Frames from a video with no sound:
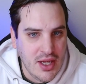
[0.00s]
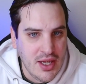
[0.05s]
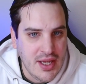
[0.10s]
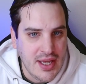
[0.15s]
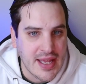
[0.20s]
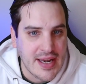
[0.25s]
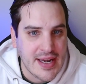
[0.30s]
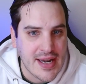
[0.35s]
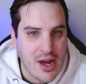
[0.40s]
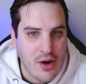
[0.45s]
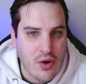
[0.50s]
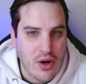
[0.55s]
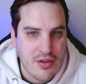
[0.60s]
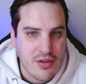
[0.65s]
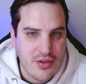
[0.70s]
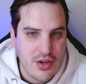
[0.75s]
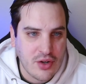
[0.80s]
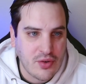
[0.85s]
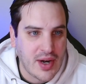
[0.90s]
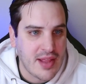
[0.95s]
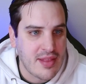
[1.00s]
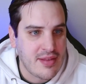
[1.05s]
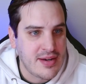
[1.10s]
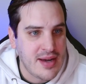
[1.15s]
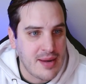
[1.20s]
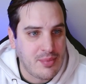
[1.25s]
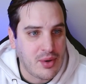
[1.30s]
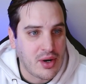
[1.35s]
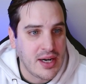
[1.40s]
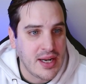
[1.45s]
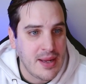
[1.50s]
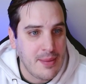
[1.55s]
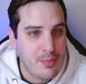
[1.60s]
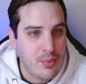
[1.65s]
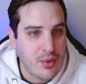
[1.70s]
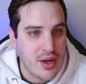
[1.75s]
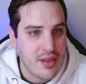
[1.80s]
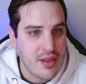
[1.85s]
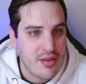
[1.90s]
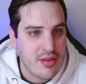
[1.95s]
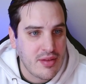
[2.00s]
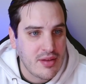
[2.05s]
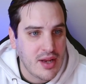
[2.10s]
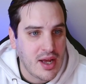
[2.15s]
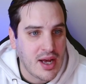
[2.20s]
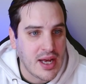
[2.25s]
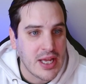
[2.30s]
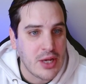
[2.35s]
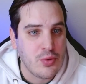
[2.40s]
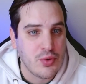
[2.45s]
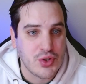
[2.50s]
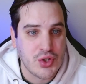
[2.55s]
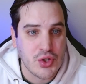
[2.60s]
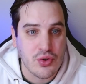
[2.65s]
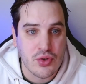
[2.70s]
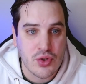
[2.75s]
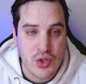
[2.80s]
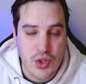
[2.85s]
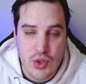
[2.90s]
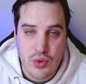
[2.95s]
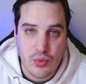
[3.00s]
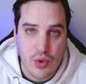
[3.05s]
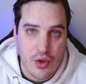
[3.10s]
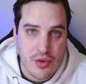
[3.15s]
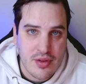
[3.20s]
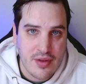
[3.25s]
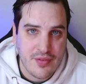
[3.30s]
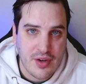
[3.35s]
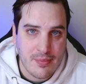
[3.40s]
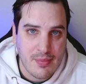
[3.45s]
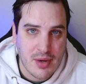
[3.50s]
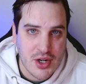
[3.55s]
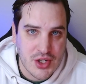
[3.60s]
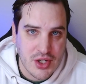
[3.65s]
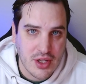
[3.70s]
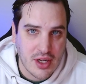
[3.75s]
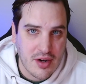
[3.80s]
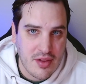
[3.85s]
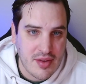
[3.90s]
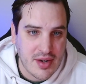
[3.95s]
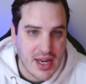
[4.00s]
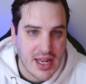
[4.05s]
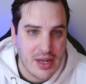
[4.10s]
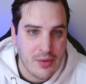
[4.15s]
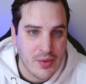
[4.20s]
it now also grants temporary hit points equal to 2 rolls of your martial arts die,